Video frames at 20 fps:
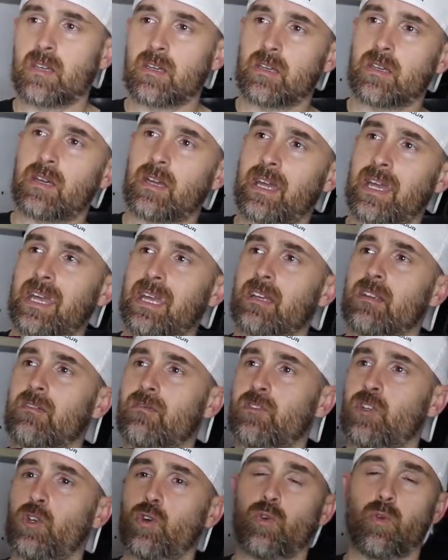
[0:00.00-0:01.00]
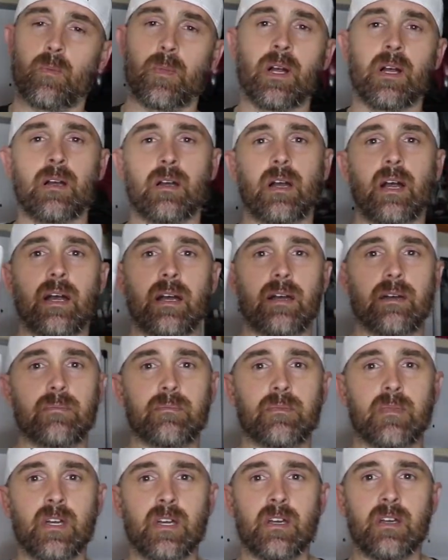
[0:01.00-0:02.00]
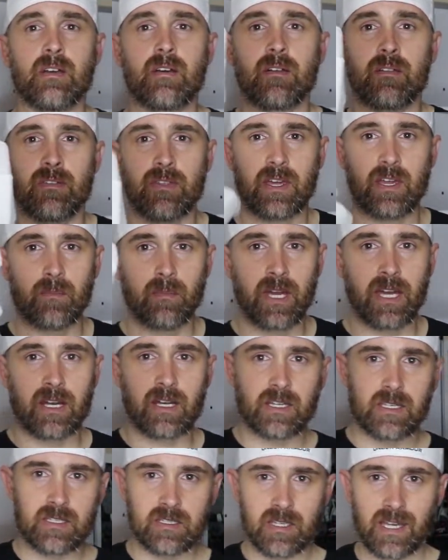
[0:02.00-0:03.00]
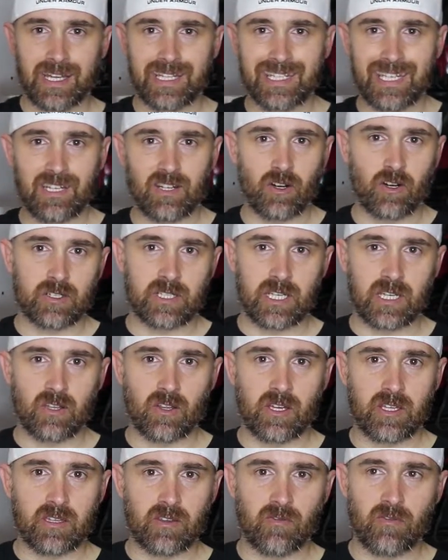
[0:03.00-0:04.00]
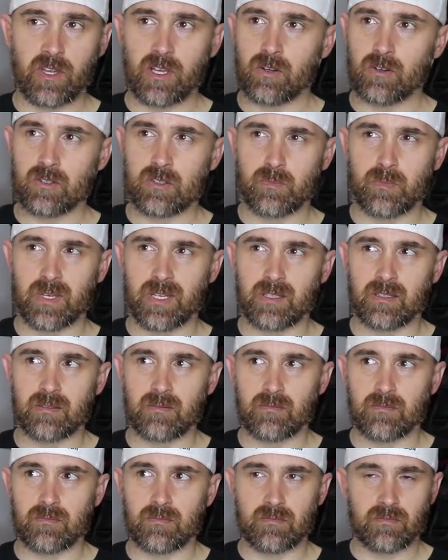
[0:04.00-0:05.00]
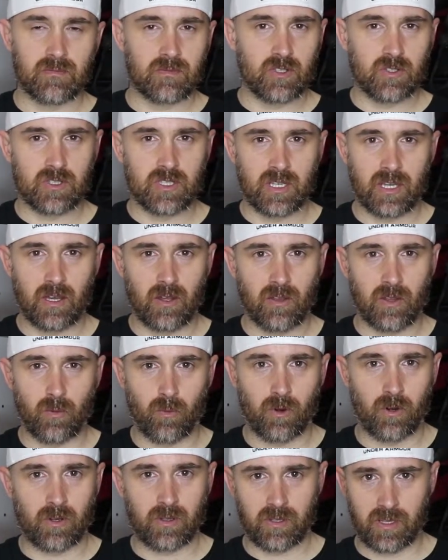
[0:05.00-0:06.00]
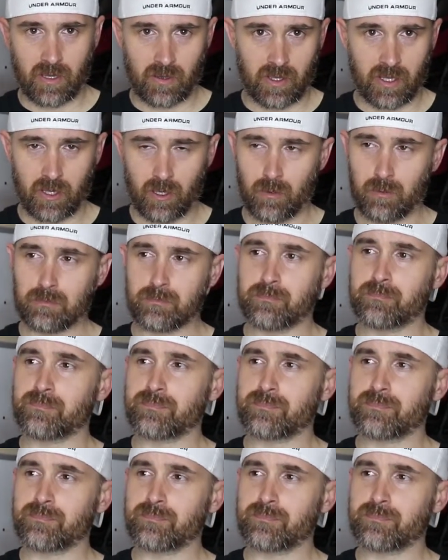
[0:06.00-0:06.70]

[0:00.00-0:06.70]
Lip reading: a Hand of Doom. The thing about it is I didn't articulate the fingers, but you see how they work, how they go.